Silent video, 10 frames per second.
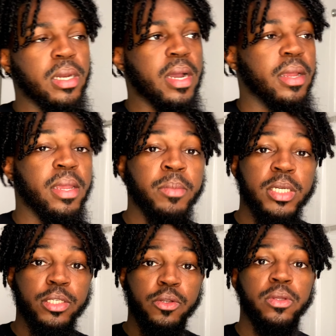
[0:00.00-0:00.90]
I am
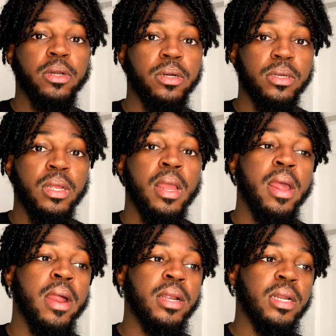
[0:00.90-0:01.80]
gonna show y'all
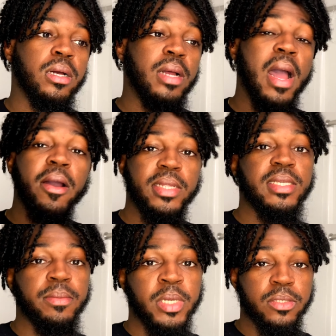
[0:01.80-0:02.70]
how I
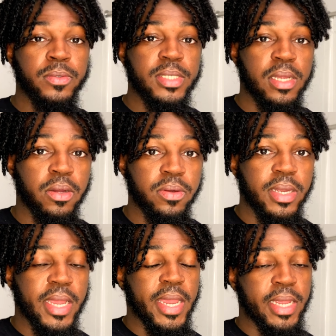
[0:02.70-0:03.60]
take my twists out
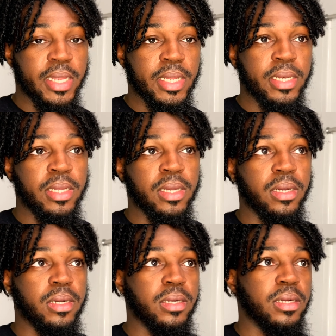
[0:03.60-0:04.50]
and
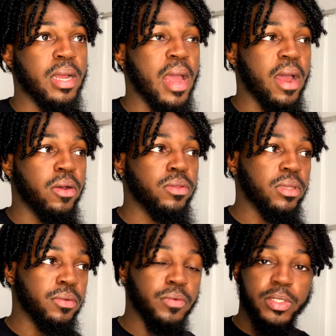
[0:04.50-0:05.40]
how
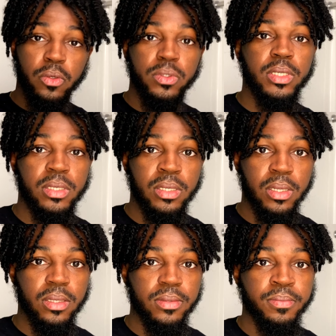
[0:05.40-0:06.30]
the results are gonna
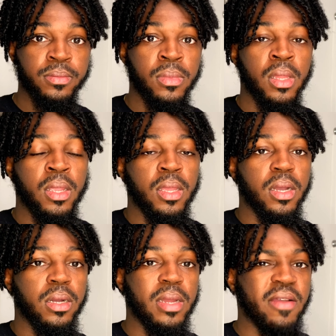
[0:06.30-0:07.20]
look
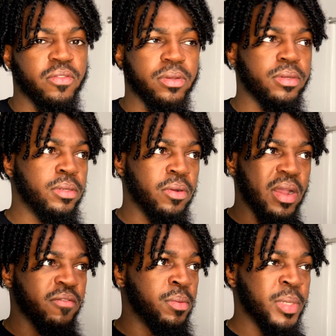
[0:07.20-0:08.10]
after
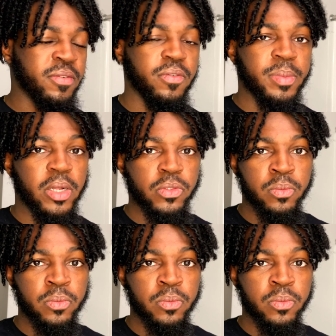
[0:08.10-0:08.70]
having them in for about 2